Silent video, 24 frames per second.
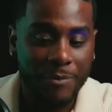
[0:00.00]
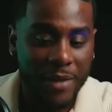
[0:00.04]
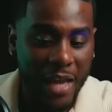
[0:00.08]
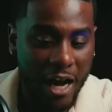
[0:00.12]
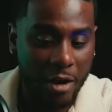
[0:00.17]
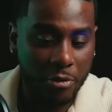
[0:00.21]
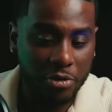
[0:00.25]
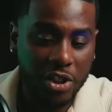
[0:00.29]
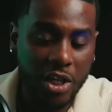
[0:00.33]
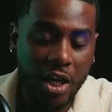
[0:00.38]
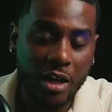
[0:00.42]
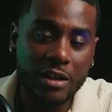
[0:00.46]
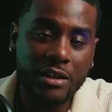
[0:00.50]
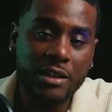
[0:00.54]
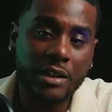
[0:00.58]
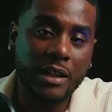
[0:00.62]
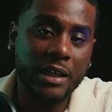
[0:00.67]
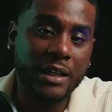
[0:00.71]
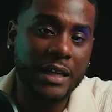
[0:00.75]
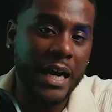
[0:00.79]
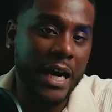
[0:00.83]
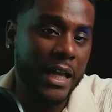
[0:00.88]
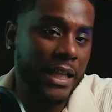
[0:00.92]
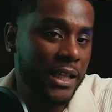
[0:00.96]
I was talking to
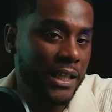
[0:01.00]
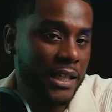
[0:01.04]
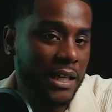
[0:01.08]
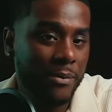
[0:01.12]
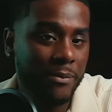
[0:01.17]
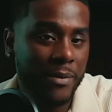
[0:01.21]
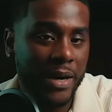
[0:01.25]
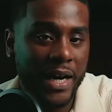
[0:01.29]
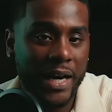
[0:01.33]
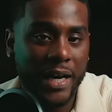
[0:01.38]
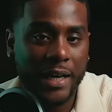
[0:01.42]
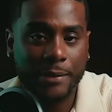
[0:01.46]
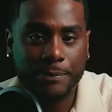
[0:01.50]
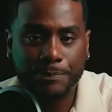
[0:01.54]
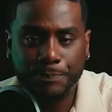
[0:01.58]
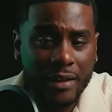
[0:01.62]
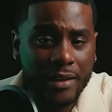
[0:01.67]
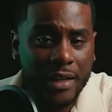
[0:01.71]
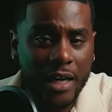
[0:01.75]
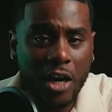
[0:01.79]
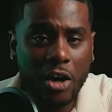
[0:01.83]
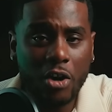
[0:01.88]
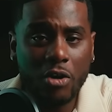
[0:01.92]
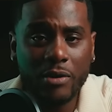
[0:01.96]
a colleague of mine
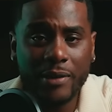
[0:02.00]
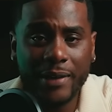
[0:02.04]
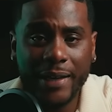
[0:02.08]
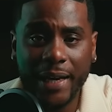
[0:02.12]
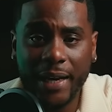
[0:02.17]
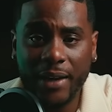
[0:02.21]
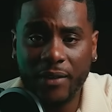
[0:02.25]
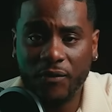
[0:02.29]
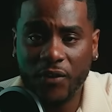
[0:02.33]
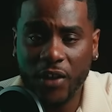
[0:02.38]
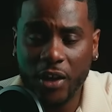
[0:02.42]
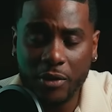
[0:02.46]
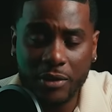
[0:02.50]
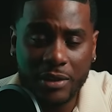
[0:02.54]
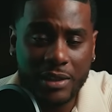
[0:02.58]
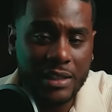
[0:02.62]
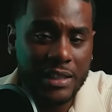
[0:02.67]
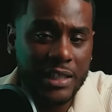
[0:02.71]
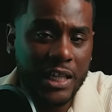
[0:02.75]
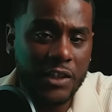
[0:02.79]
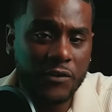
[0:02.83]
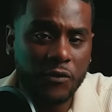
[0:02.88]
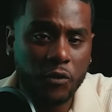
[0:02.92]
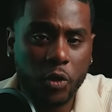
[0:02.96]
that owns a very
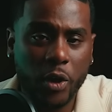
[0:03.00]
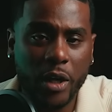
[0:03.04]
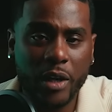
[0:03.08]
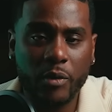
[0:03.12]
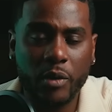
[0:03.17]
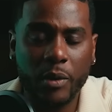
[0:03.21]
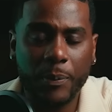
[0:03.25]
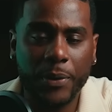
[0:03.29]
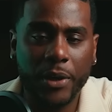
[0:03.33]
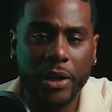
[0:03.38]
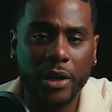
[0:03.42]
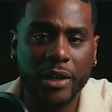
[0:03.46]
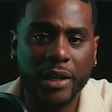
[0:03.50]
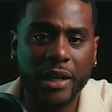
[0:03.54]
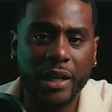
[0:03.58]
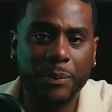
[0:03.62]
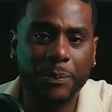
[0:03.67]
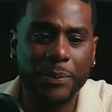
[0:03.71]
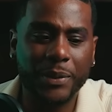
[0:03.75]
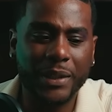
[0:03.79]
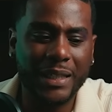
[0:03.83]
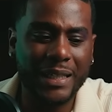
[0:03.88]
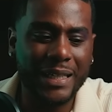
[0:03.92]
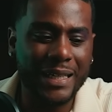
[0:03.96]
successful credit repair
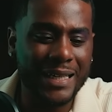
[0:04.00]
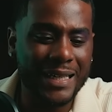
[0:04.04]
company,